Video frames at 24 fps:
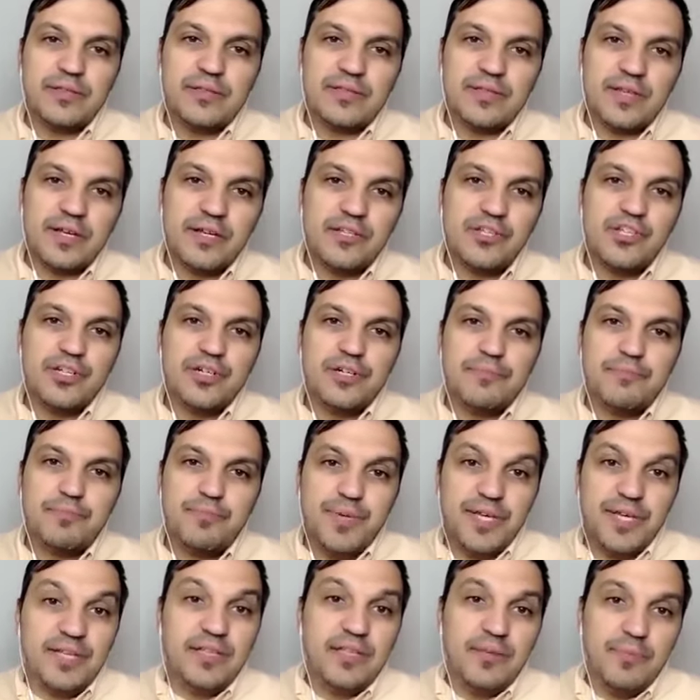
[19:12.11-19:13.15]
such a
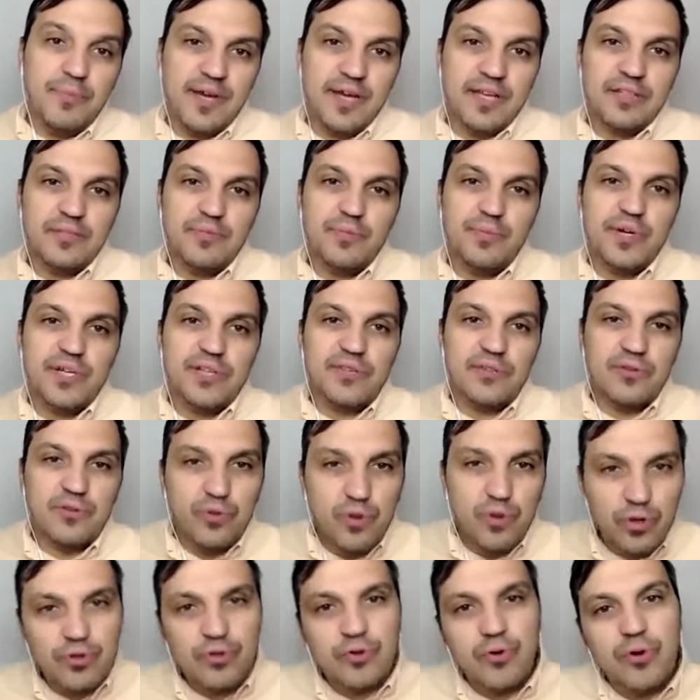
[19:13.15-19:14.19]
big demand but
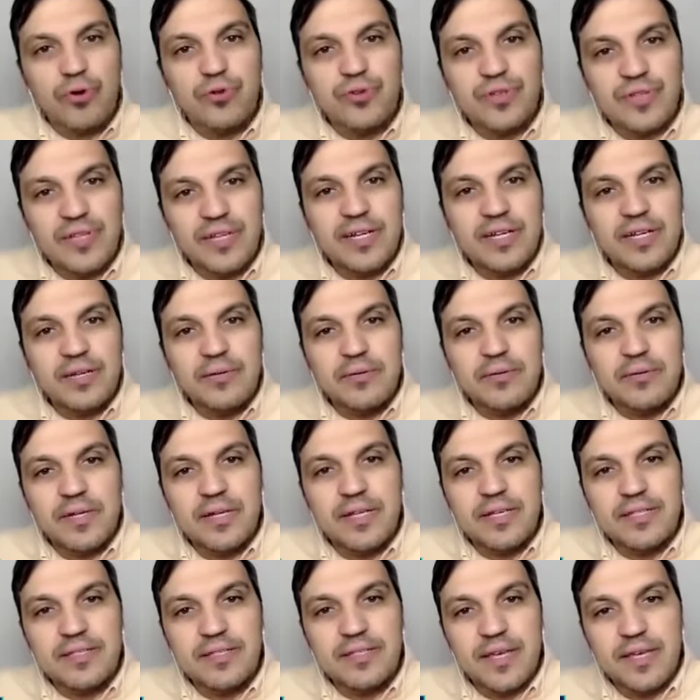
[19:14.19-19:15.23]
not on their
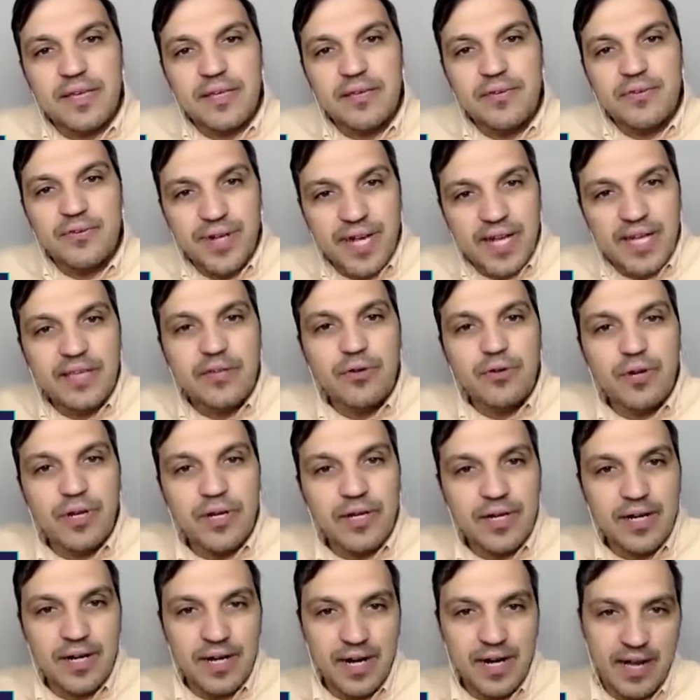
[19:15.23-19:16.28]
let's say
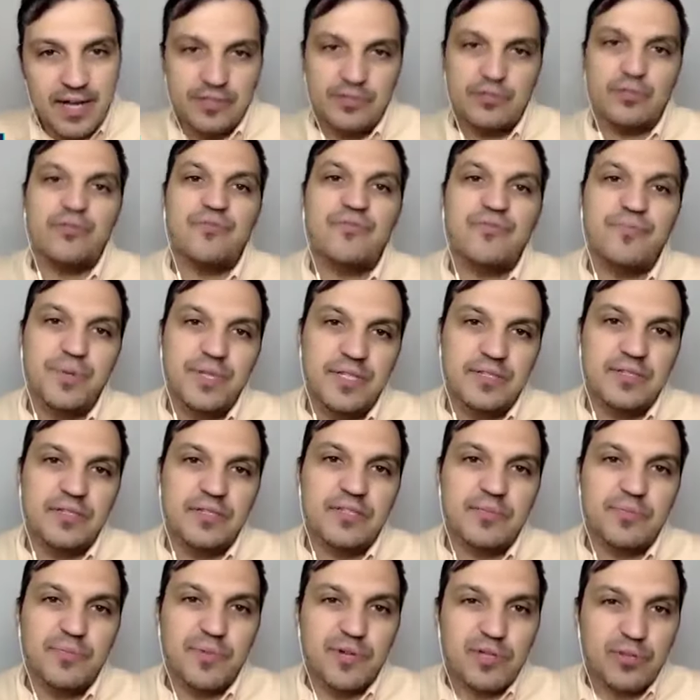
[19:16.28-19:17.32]
regular lines of
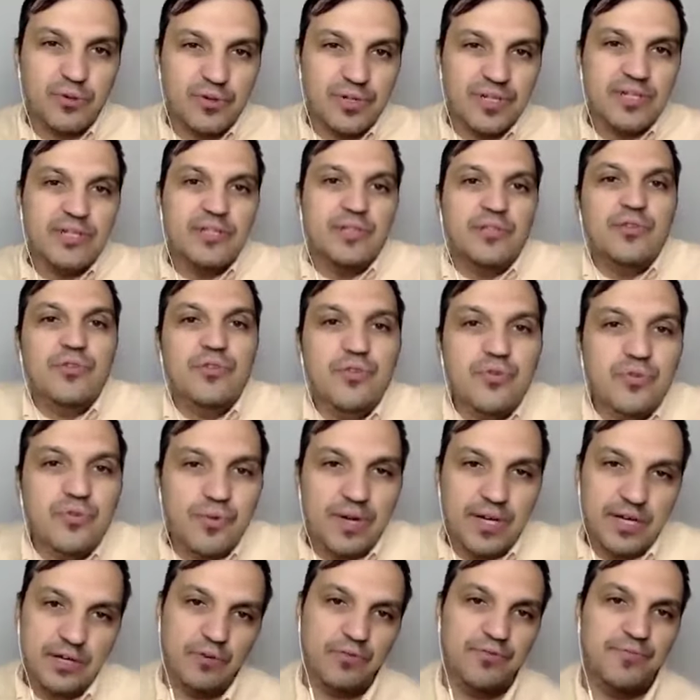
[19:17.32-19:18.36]
business but on a new
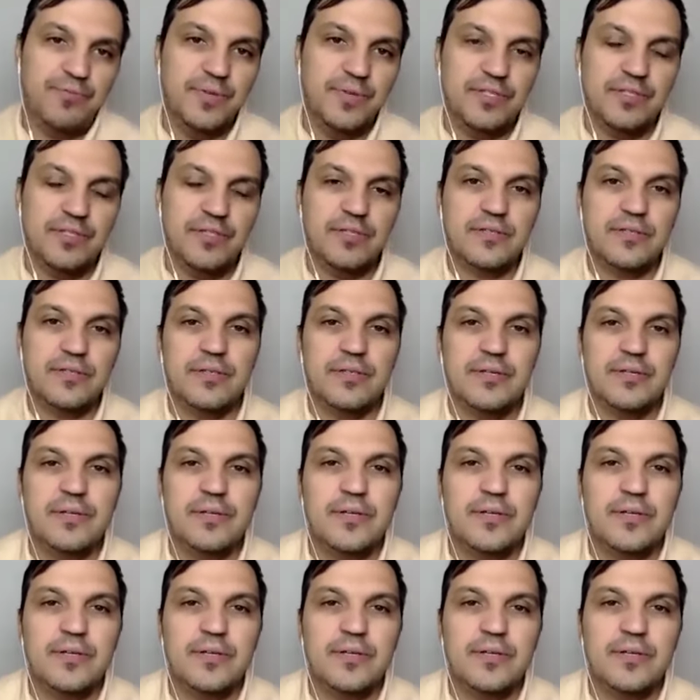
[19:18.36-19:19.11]
way of business